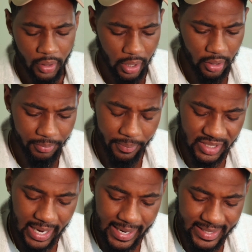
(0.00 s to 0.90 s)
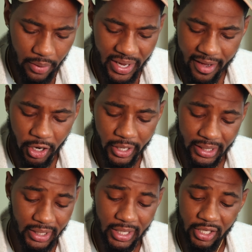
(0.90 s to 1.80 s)
But besides that, we haven't heard
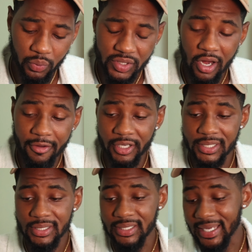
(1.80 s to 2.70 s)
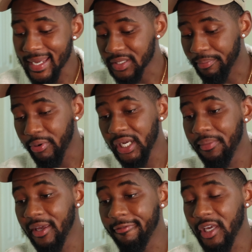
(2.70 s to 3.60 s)
any of the other ones off of this. He's got some pretty
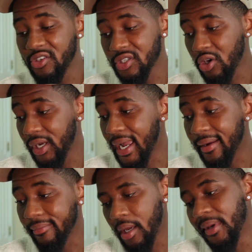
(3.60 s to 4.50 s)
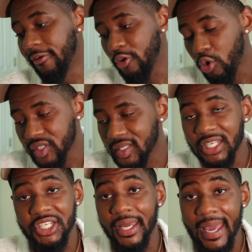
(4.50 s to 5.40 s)
big features on it. I mean, of course, it's
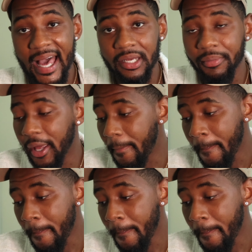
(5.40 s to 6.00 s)
DJ Khaled, but